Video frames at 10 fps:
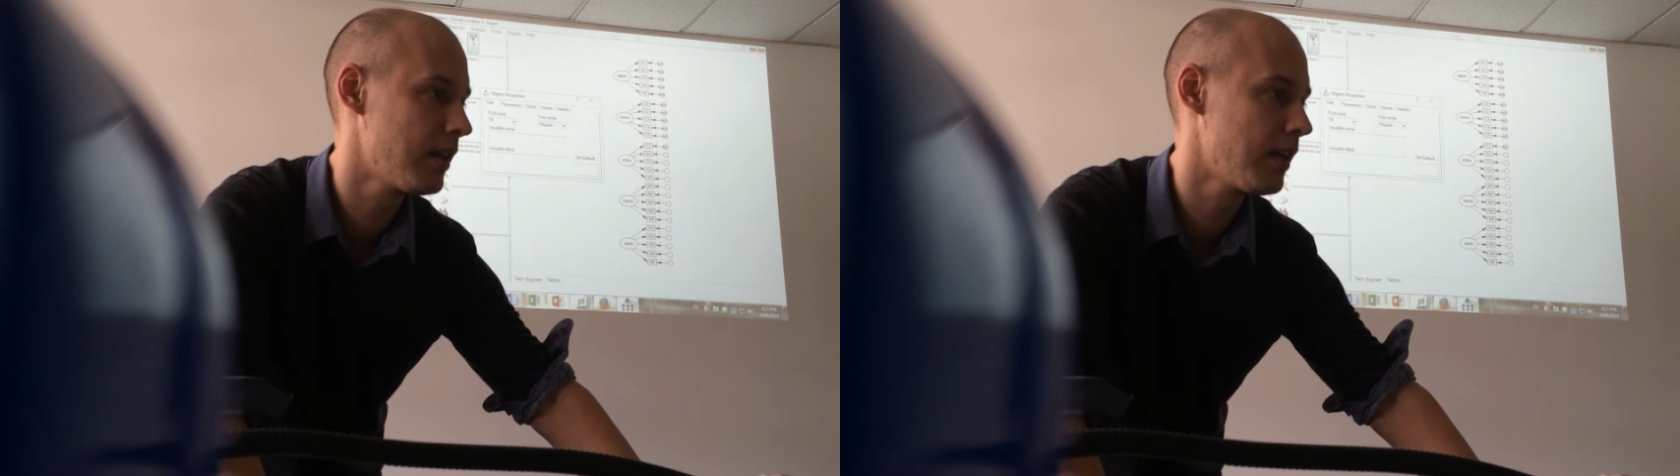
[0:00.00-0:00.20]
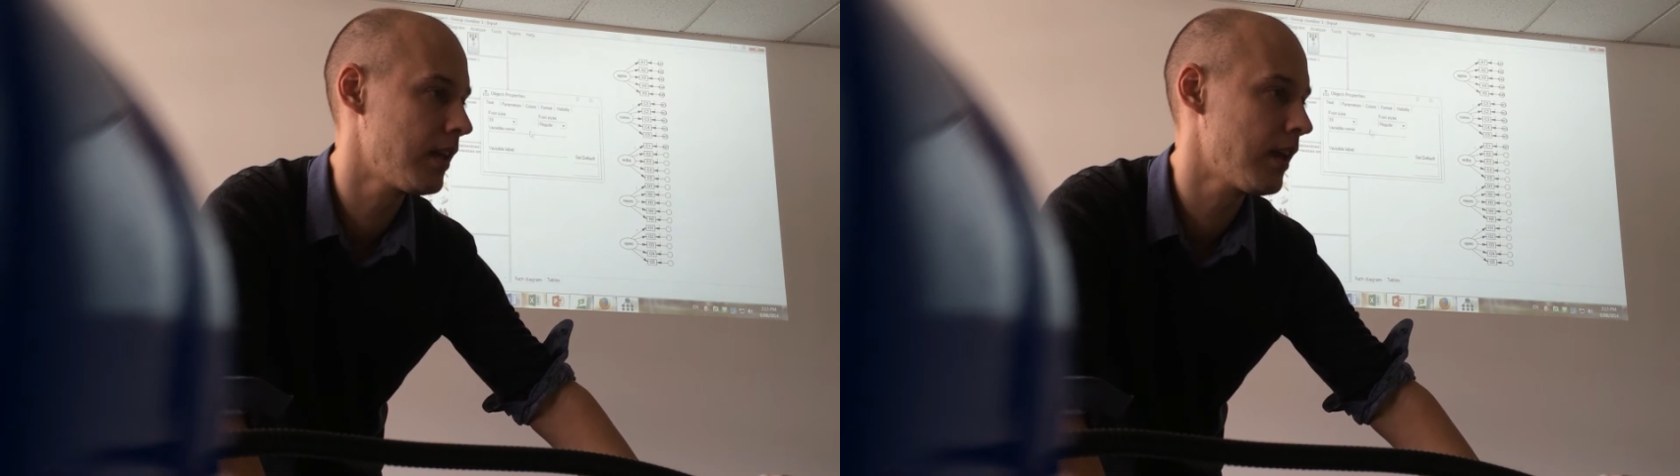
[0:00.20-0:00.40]

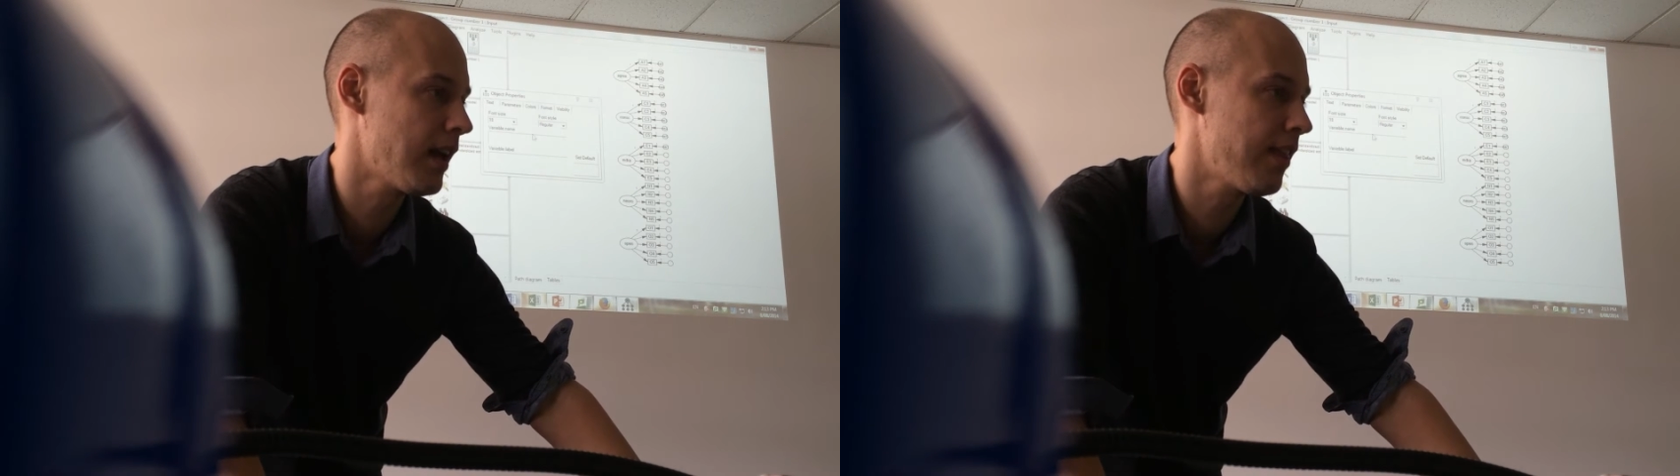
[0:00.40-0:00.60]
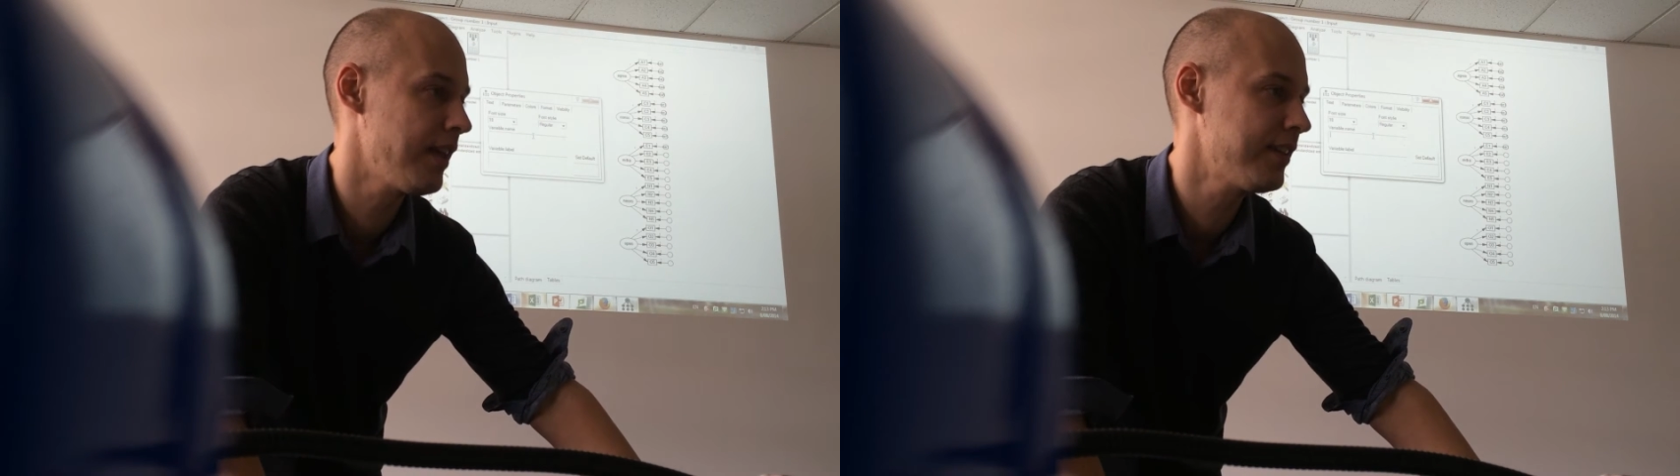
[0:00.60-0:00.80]

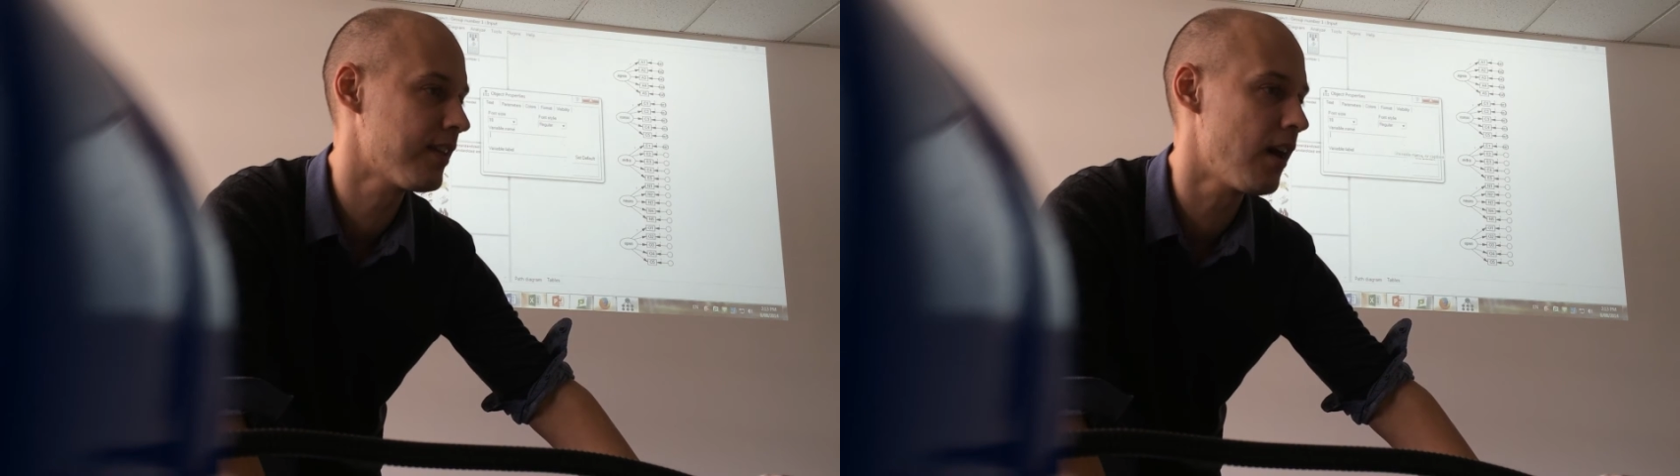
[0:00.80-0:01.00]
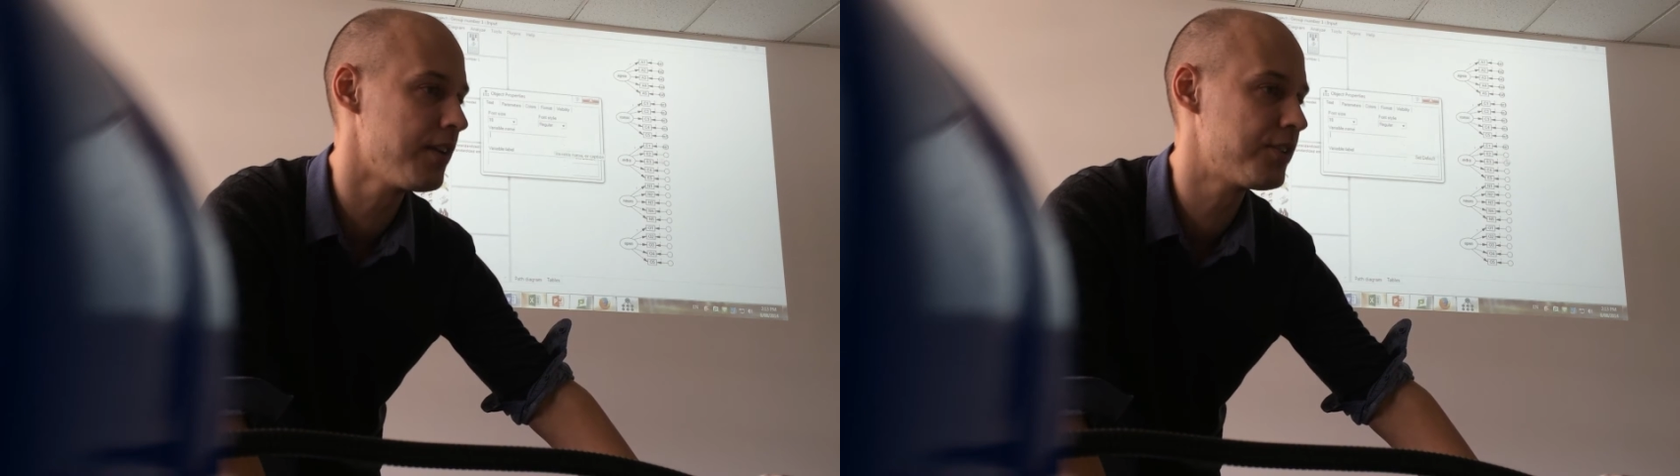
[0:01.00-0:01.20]
Yeah, I think
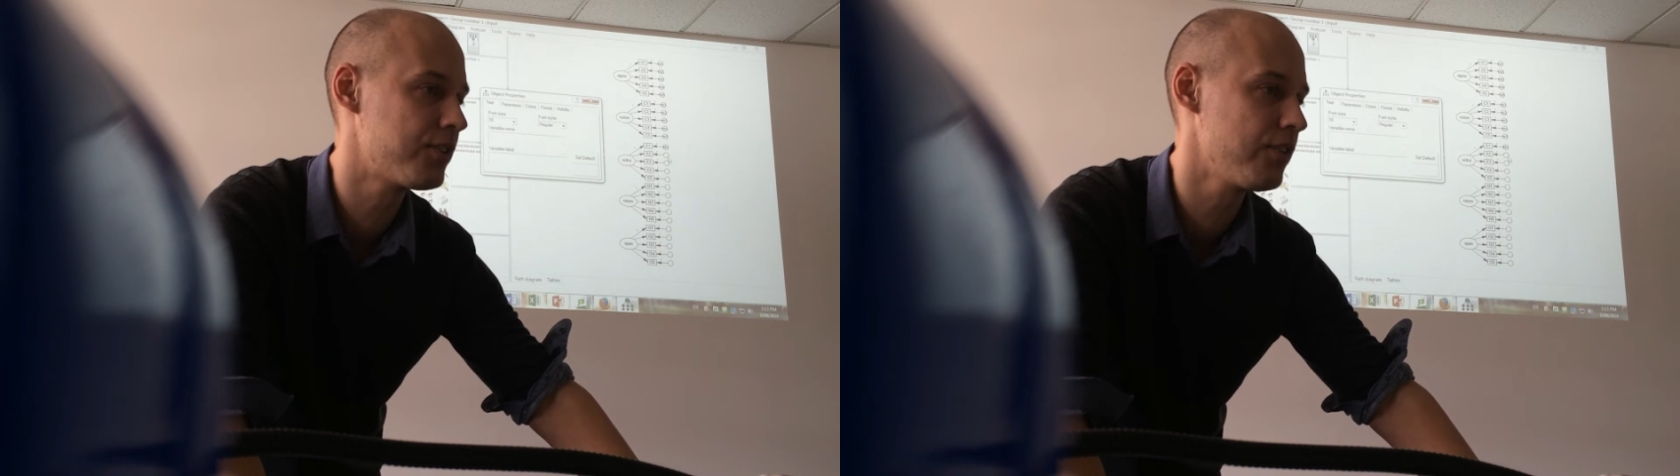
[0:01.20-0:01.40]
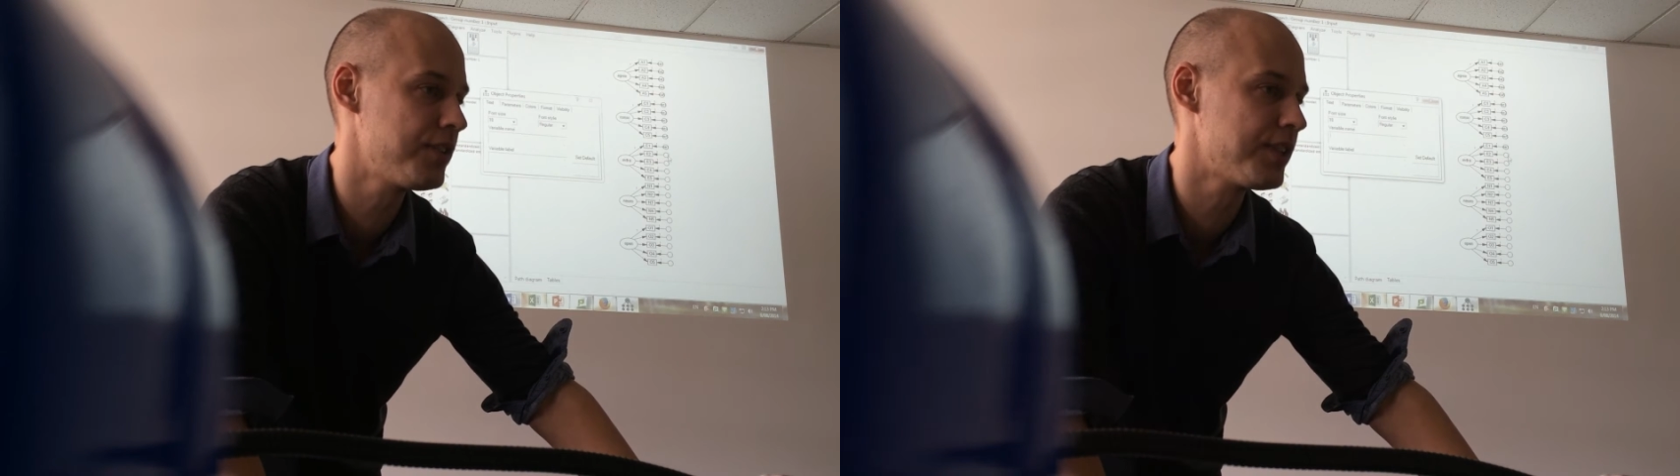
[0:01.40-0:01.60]
so. It should